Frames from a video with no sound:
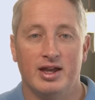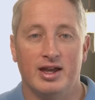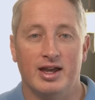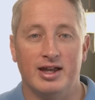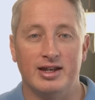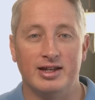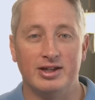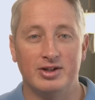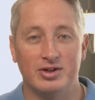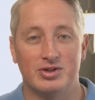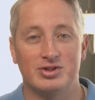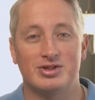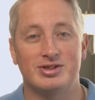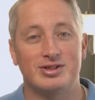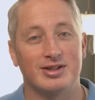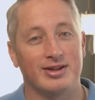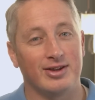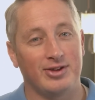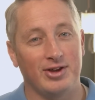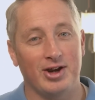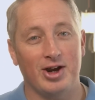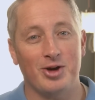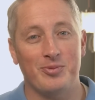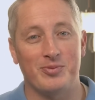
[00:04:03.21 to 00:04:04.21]
And he goes to the
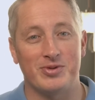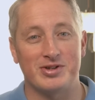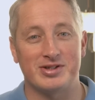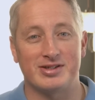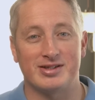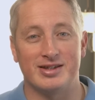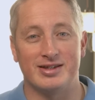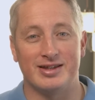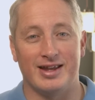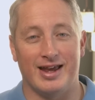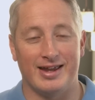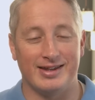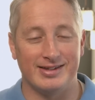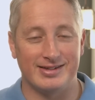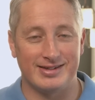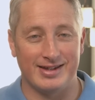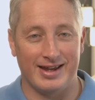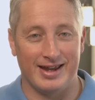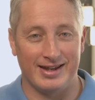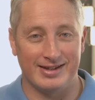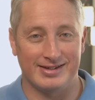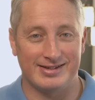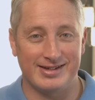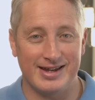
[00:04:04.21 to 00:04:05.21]
therapist
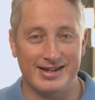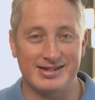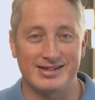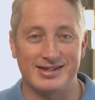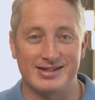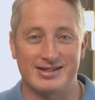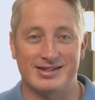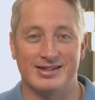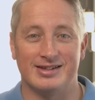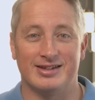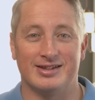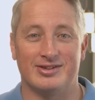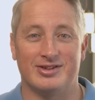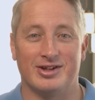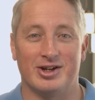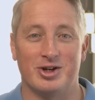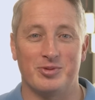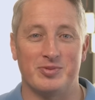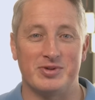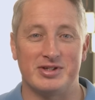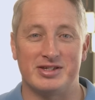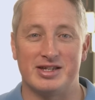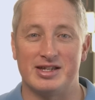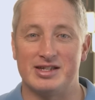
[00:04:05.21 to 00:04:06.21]
and says this, and the
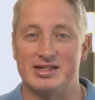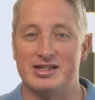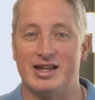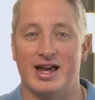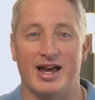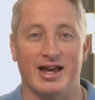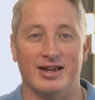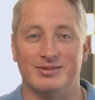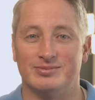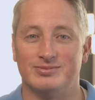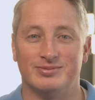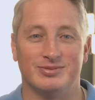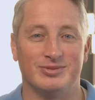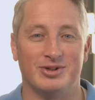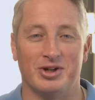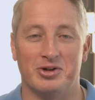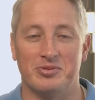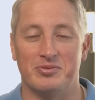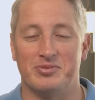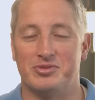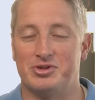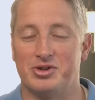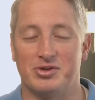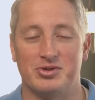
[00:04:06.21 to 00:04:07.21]
therapist says, nah,
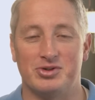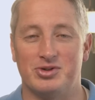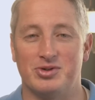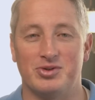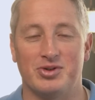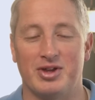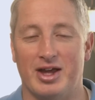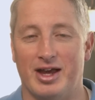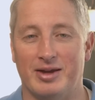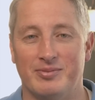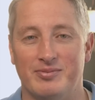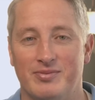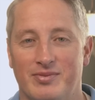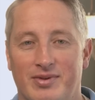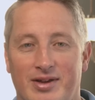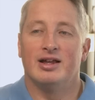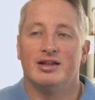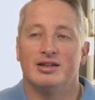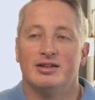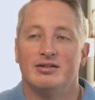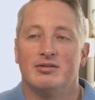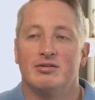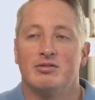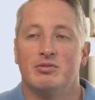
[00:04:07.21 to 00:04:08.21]
don't do that.
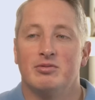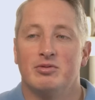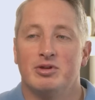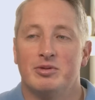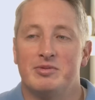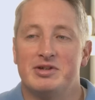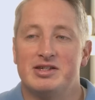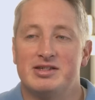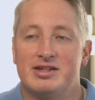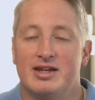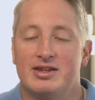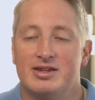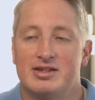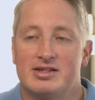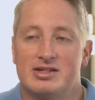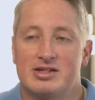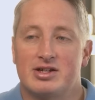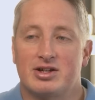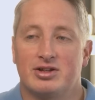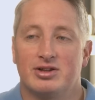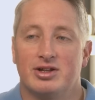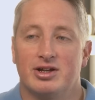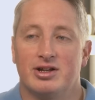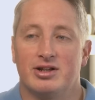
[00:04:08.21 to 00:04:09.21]
Let me say this as
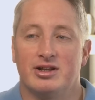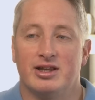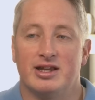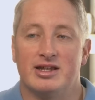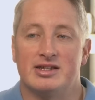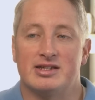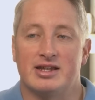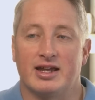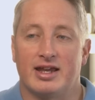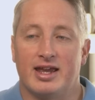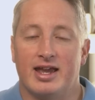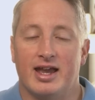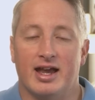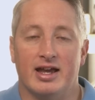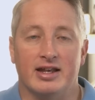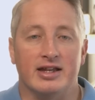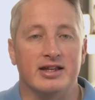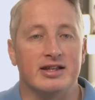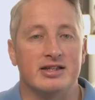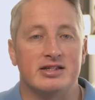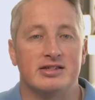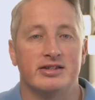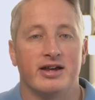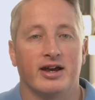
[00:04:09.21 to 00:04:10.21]
clearly as I can.
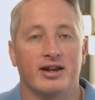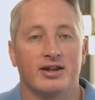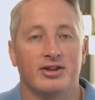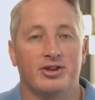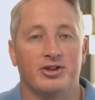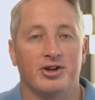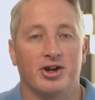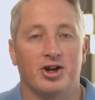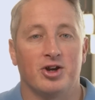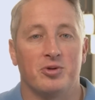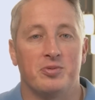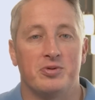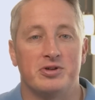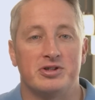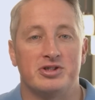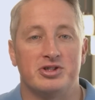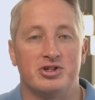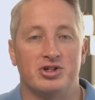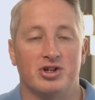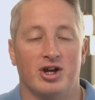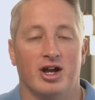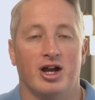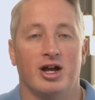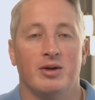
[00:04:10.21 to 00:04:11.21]
It is not a therapist's
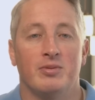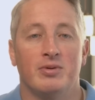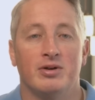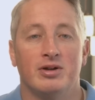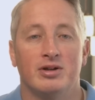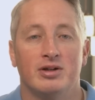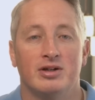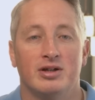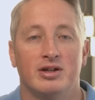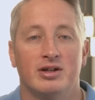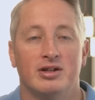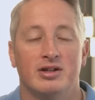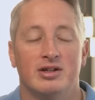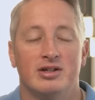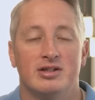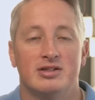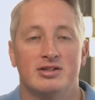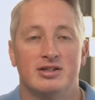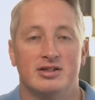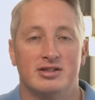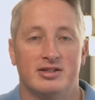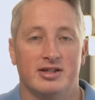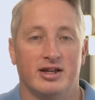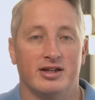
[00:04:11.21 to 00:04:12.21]
job
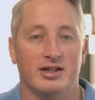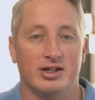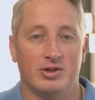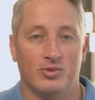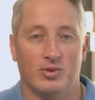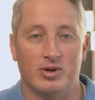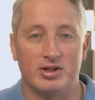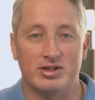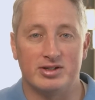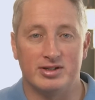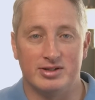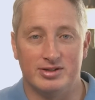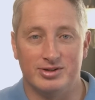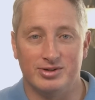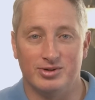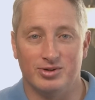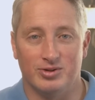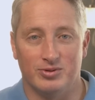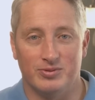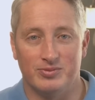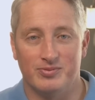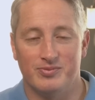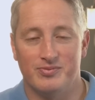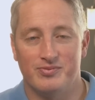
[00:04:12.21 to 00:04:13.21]
to tell you what to
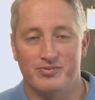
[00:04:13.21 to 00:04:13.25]
do.